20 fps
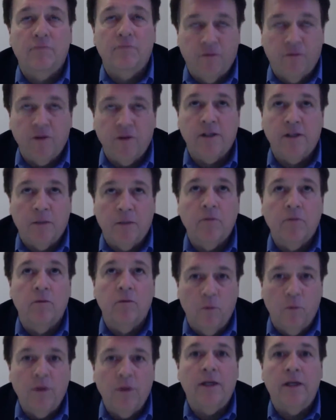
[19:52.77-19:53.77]
for
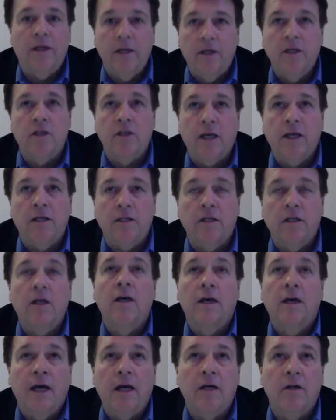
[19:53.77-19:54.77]
example, we need to change.
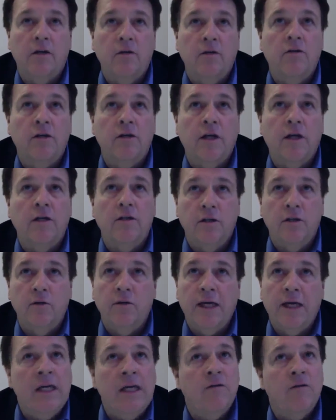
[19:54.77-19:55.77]
How do you change? You
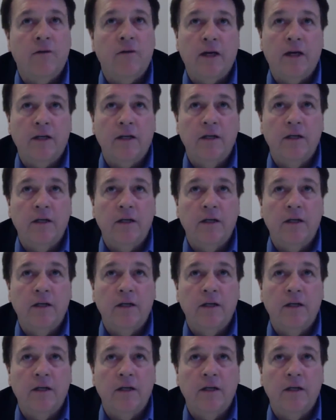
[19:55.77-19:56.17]
innovate.